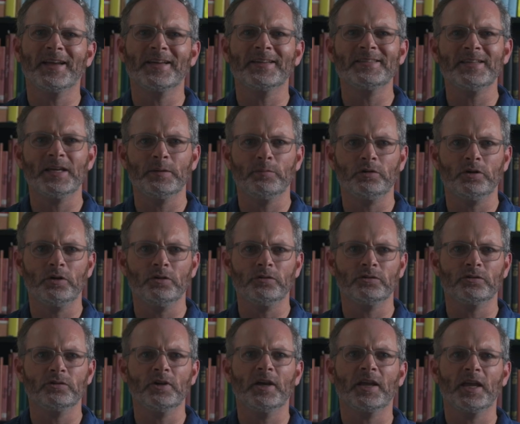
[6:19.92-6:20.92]

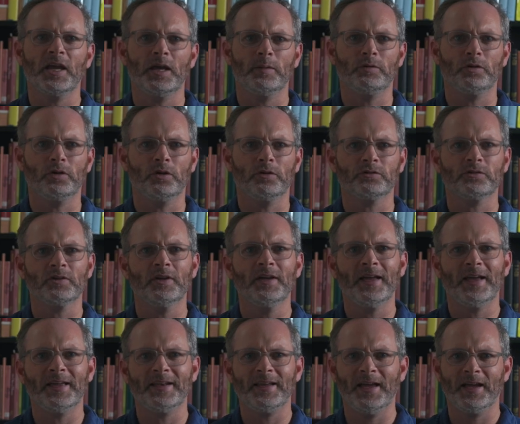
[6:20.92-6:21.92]
Hecatebolos, Hecabolos,
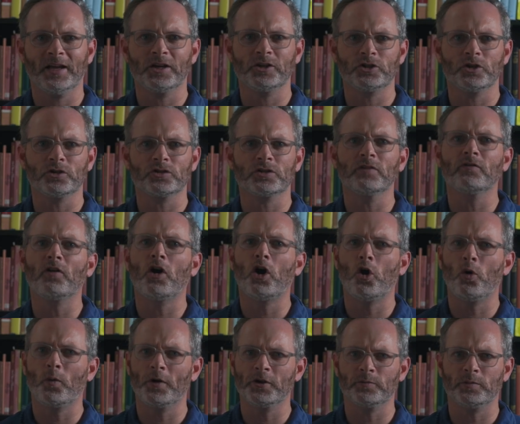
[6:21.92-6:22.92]
and Hecatos, have
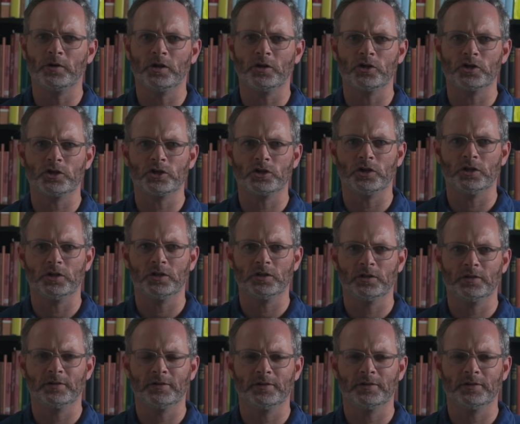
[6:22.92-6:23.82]
always been understood.